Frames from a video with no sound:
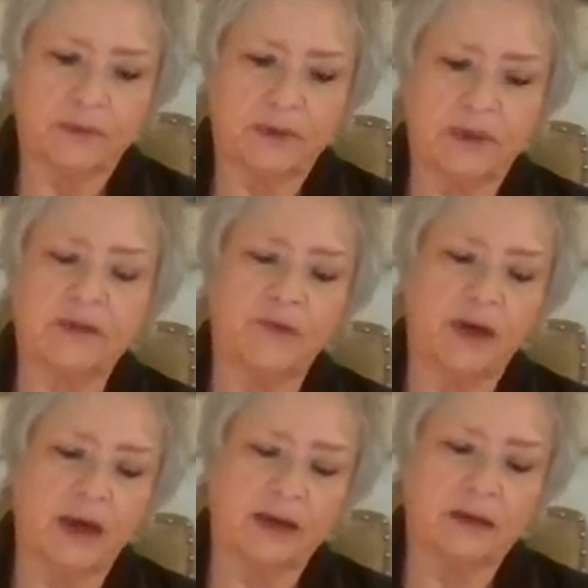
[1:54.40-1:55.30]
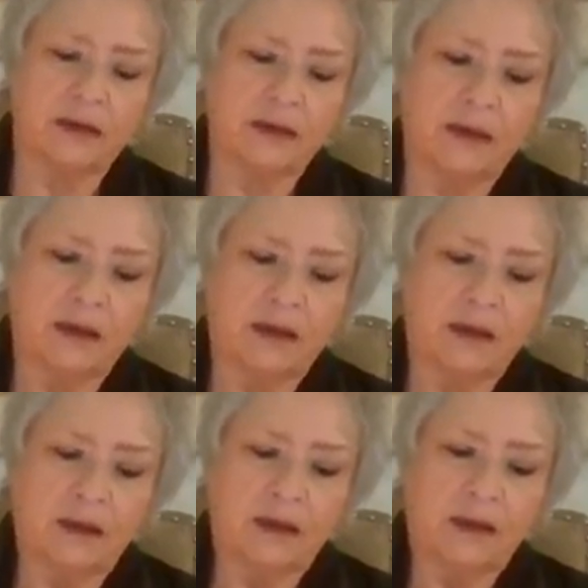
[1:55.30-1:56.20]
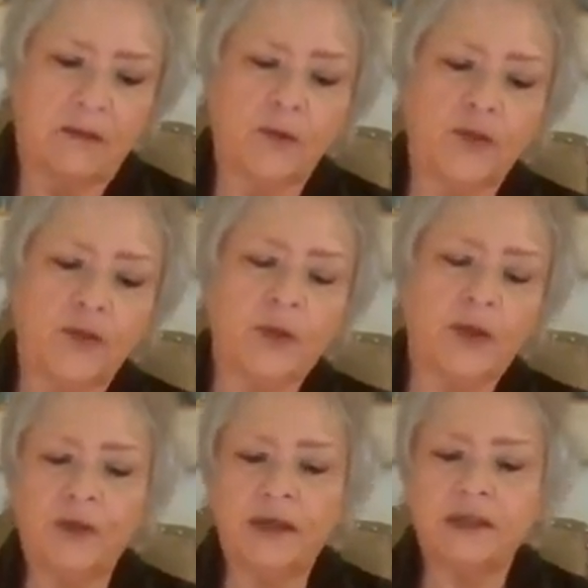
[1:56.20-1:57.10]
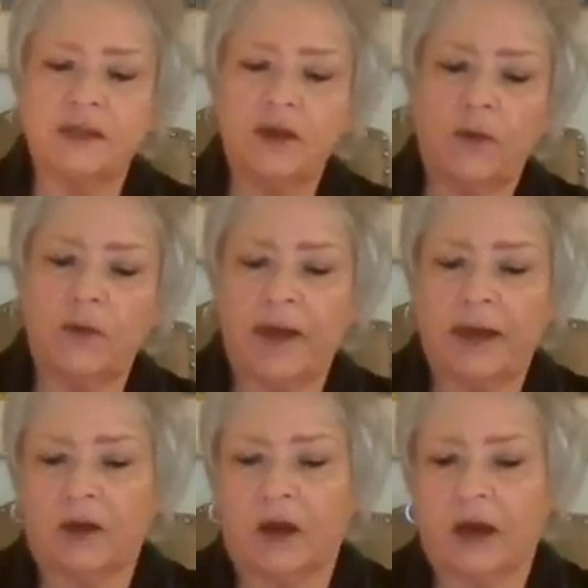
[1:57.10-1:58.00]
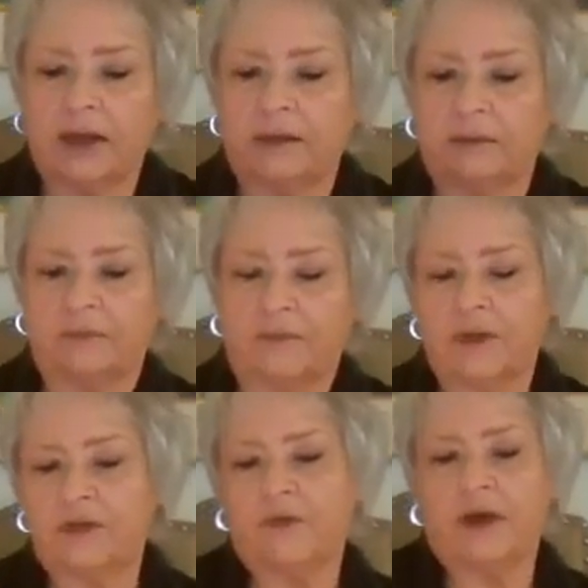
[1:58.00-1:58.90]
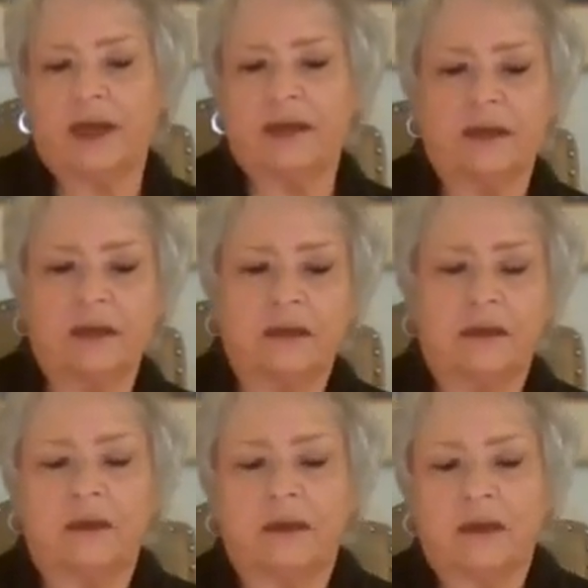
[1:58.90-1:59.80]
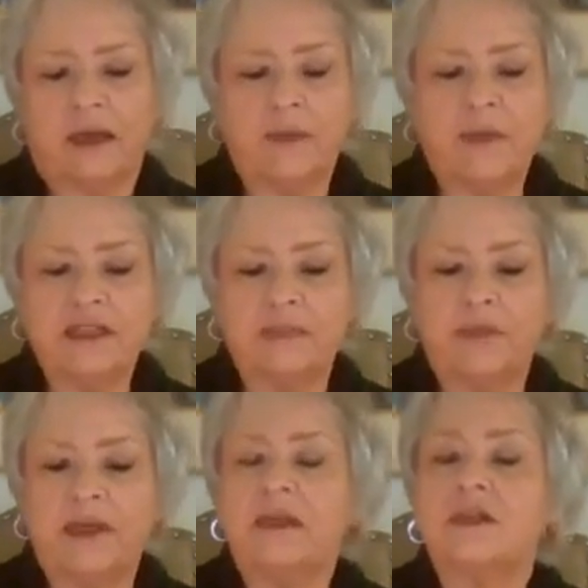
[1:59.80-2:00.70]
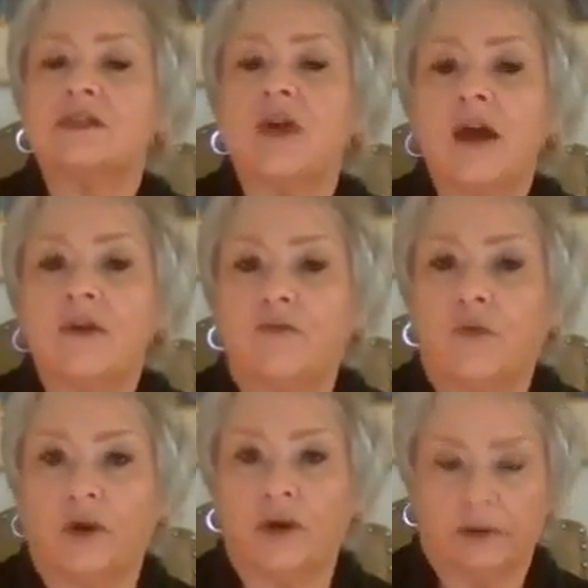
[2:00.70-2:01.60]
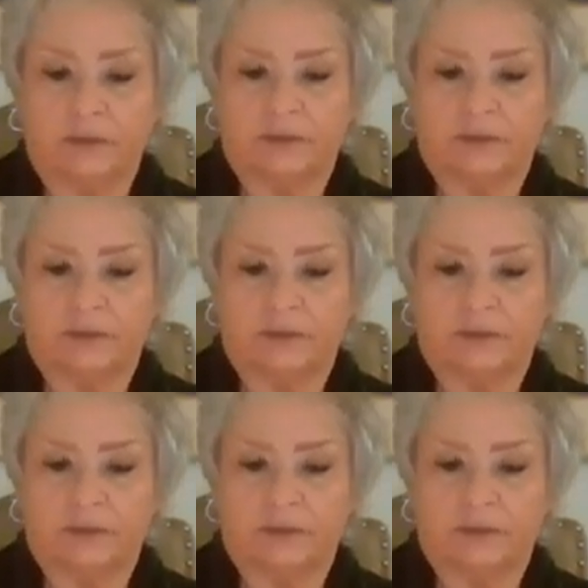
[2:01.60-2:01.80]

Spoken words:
the divine. There are three things to know about God, the divine. He must be sought for.